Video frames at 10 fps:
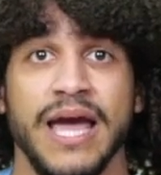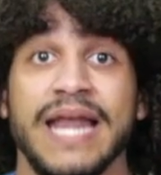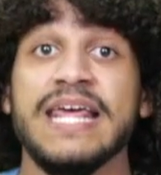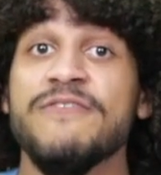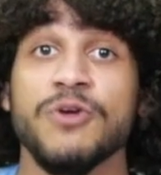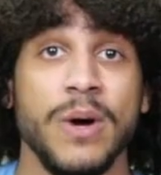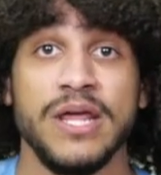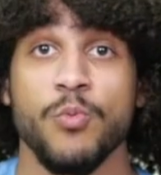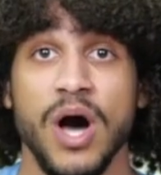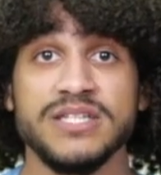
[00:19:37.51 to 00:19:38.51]
And even when
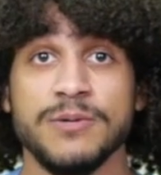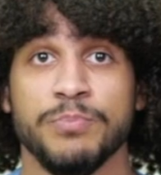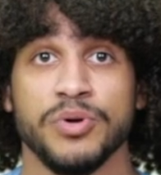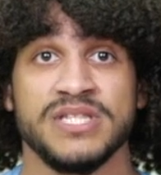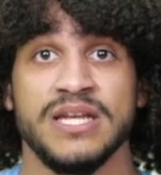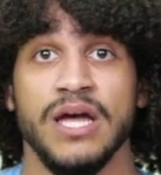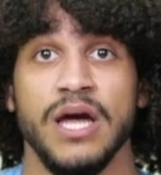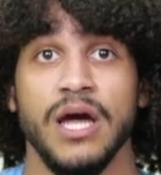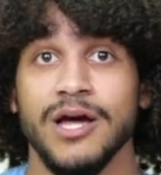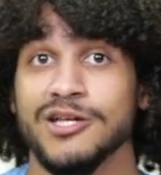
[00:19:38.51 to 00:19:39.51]
he was in prison,
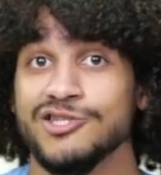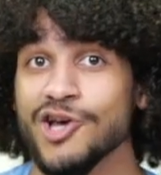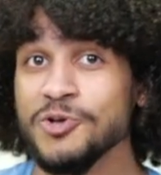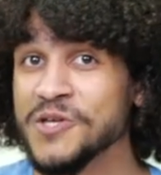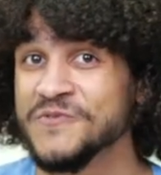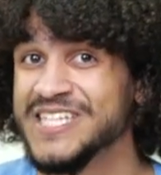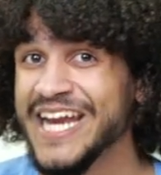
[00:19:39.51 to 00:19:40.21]
Joseph